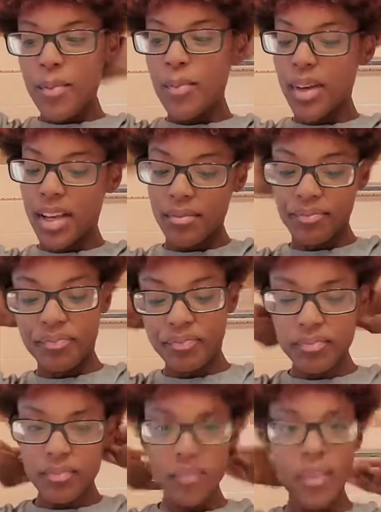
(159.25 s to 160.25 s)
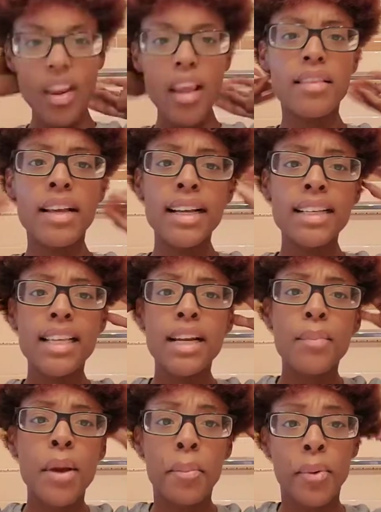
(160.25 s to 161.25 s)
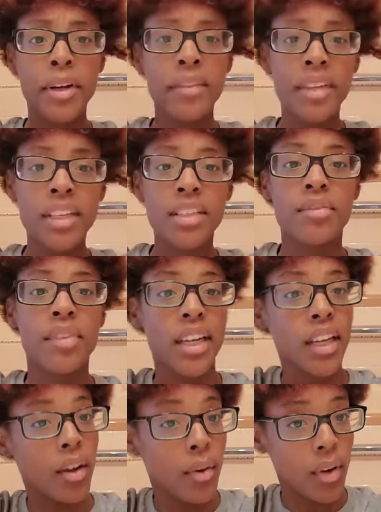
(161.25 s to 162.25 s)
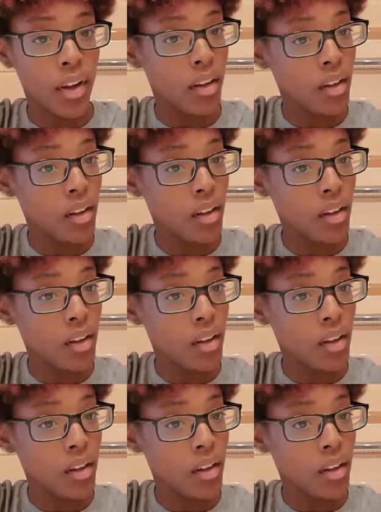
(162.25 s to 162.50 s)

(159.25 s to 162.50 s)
But like I said in my previous video,